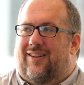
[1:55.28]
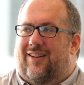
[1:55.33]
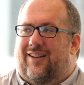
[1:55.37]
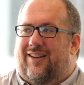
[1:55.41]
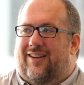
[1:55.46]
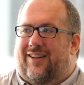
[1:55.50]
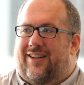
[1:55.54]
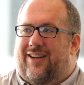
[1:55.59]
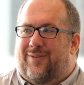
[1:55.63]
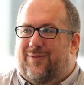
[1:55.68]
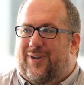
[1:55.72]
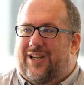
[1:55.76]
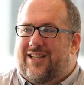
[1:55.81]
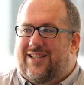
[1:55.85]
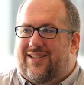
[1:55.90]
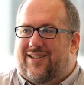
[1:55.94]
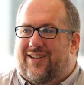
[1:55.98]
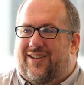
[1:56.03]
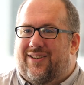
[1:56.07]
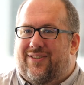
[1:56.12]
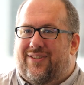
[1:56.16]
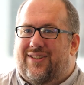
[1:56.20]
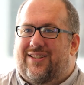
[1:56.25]
I got my
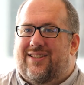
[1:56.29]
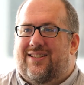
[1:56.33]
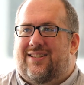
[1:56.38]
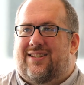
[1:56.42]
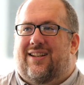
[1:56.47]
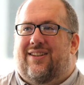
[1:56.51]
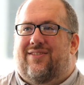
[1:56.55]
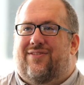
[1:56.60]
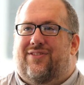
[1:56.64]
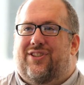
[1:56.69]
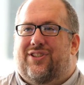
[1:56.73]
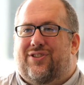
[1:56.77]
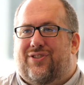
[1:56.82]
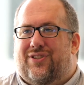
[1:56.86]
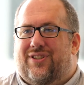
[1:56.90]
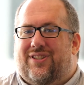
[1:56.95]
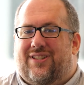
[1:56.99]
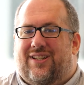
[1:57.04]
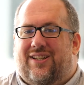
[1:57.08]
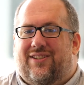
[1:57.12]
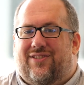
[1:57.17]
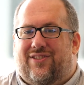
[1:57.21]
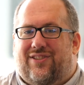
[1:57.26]
start with design
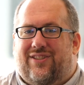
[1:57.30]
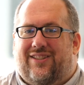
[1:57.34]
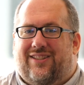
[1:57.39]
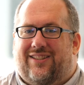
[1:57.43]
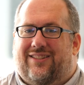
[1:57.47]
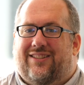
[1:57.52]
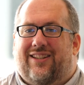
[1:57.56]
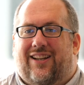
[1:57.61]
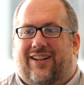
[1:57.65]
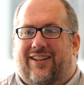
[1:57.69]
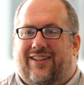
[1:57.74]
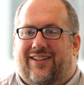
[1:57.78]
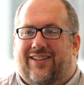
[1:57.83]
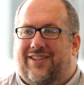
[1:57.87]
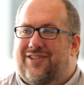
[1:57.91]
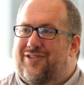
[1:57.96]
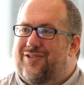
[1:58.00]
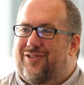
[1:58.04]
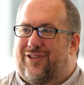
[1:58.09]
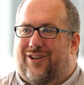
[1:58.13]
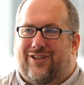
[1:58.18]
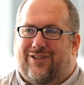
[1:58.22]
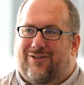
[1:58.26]
visualization in
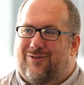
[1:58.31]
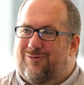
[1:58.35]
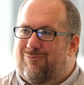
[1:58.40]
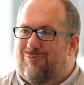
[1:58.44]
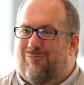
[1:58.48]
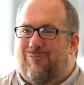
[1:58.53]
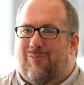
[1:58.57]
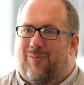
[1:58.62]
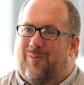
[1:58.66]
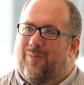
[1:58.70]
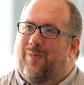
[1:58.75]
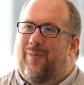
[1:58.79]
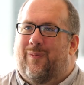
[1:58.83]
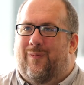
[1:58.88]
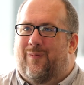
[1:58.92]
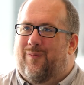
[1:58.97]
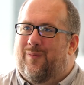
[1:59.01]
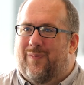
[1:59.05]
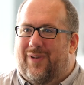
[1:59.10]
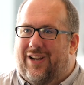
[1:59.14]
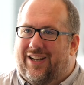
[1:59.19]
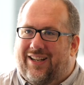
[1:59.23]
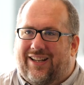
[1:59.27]
college, as
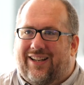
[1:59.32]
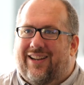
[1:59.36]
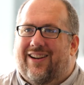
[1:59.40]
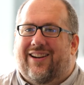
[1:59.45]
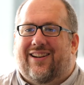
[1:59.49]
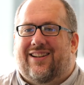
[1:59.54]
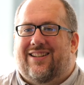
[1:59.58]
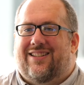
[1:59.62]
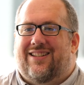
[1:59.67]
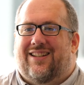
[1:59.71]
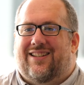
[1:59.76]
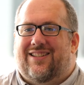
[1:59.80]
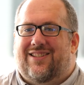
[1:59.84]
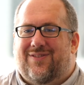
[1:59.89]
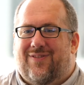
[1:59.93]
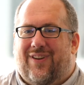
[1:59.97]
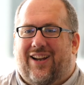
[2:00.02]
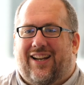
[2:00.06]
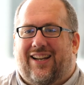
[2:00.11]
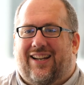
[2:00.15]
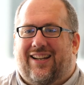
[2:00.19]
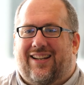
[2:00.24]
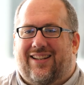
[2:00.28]
many architects
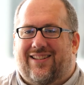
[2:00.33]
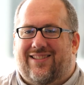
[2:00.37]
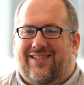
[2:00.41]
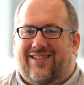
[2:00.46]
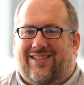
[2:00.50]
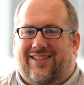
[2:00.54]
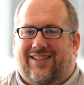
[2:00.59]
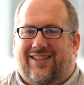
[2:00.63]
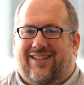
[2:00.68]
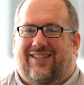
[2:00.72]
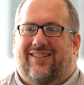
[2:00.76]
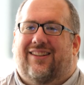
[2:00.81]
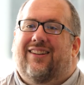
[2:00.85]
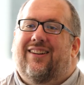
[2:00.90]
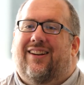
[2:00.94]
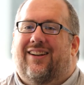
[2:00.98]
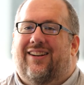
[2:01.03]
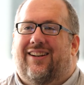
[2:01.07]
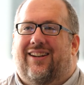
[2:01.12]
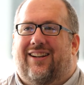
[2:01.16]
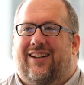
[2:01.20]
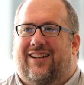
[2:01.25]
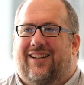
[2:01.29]
my age did.
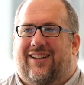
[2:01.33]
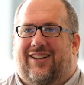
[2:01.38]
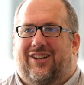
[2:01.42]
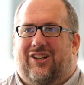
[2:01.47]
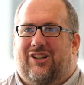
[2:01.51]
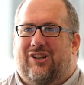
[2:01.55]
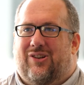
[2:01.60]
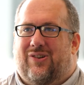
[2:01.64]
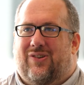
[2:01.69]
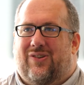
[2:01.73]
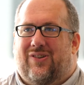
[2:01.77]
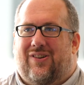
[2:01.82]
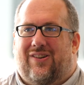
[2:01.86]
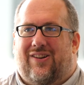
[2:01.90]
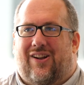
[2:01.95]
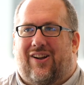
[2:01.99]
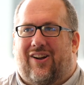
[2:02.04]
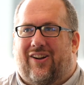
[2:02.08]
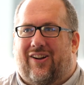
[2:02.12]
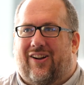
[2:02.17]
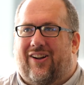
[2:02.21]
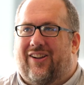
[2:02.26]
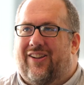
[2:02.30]

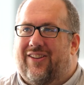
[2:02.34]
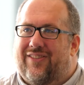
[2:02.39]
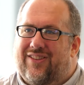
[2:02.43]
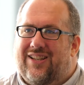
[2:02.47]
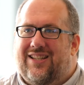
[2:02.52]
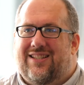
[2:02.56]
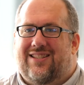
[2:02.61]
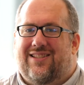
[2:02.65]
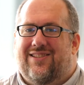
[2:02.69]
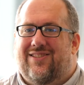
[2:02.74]
All of these